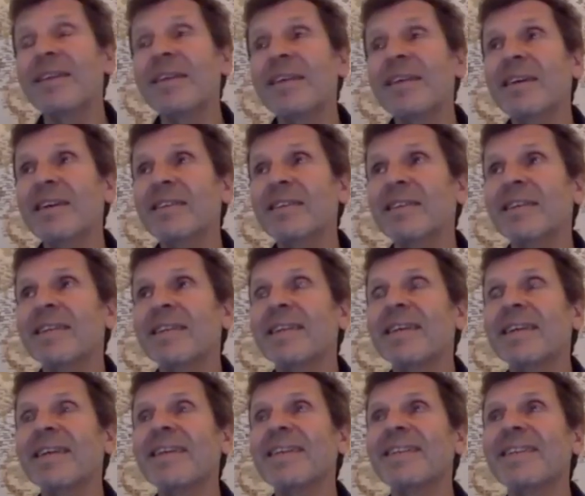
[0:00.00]
yes,
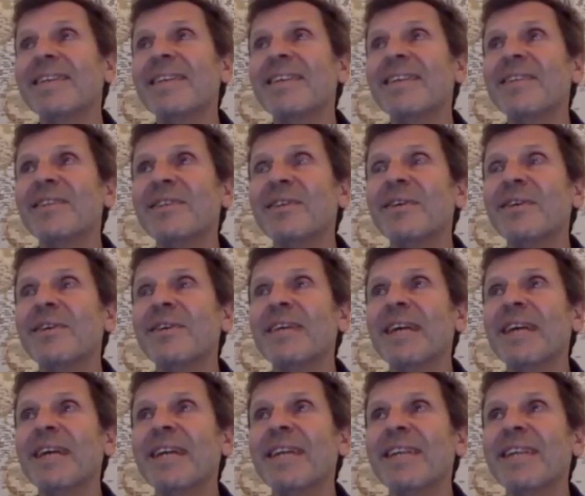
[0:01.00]
and you know,
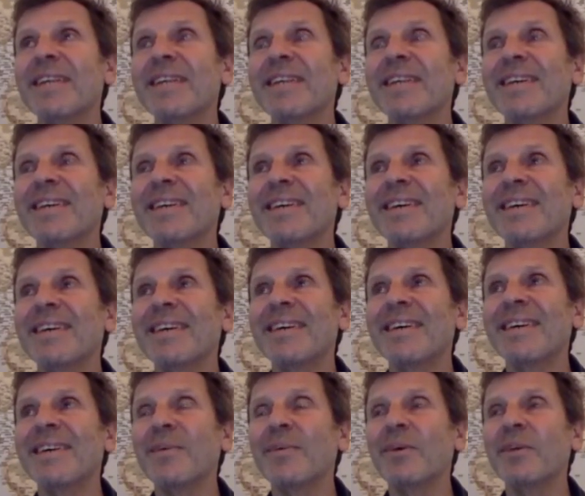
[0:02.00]
Leanne,
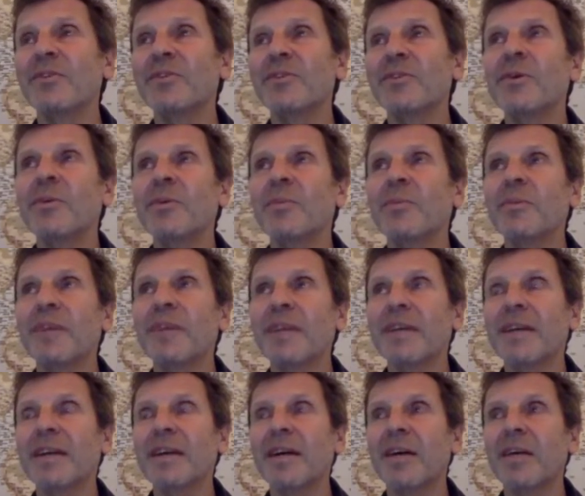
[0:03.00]
what you are
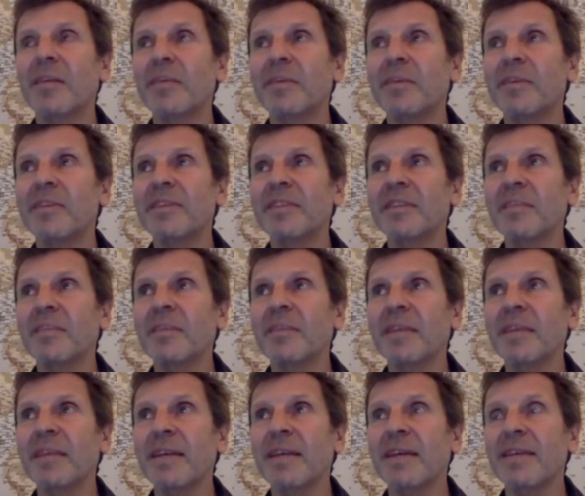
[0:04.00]
bringing up is
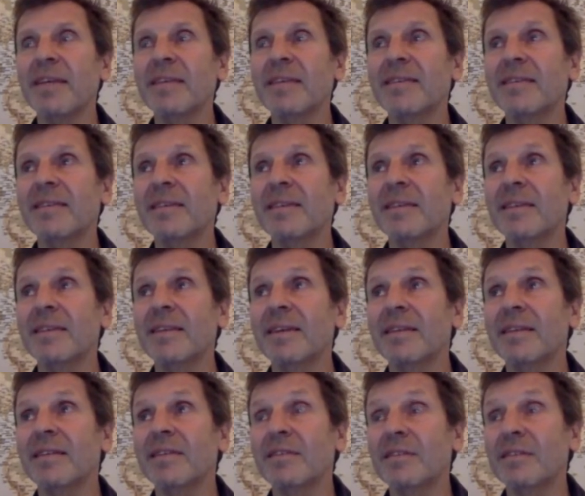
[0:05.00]
something that's
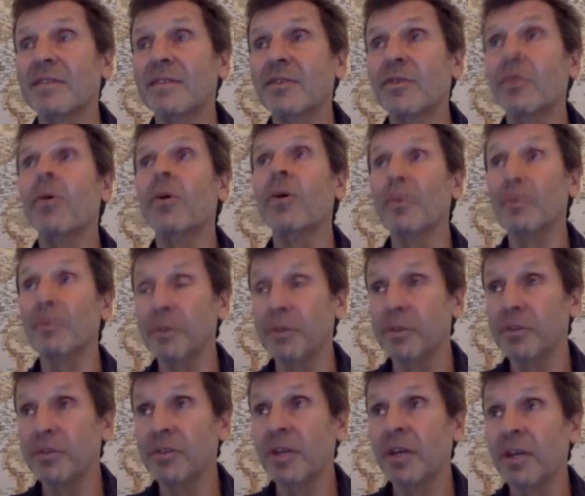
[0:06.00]
so
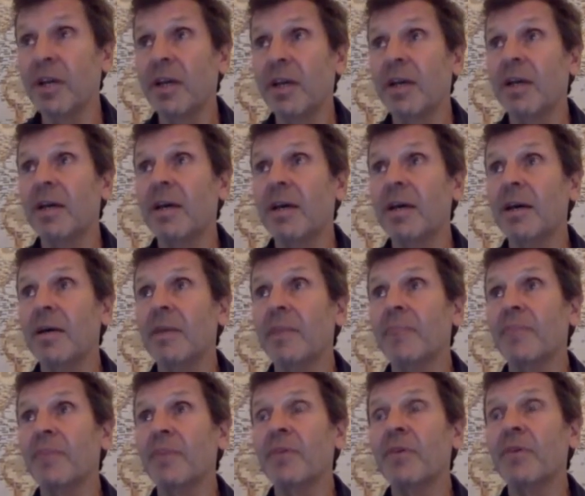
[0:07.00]
obvious.
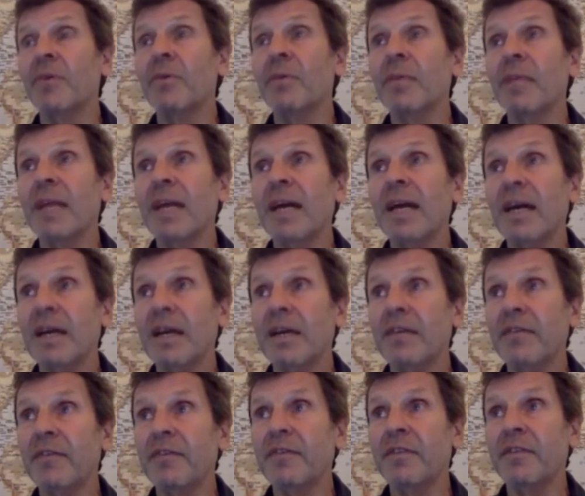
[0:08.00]
You know,
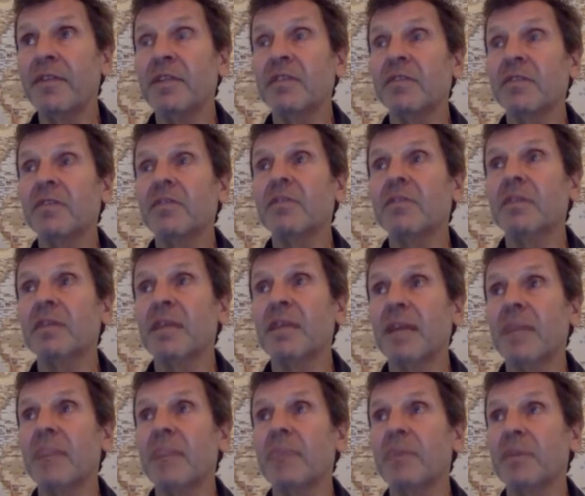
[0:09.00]
life does not
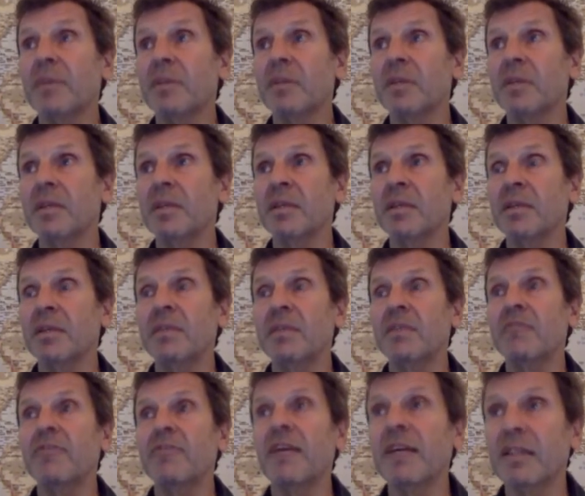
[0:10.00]
happen in
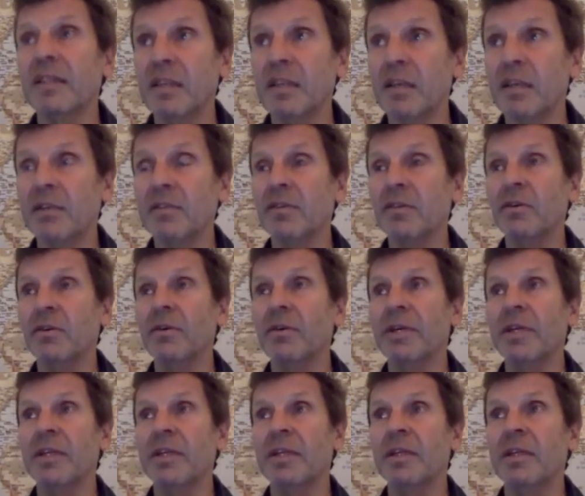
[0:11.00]
fractals
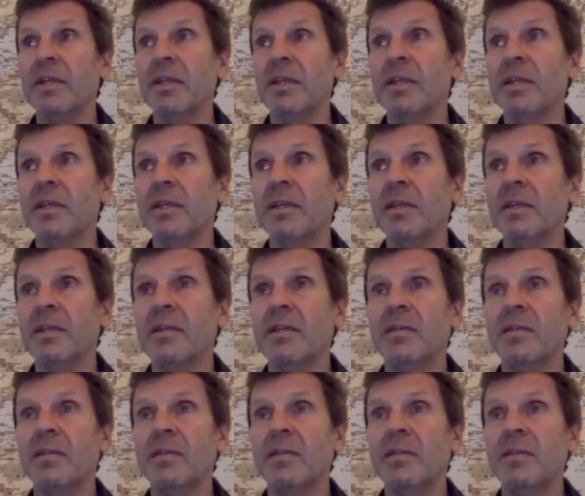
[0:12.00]
or in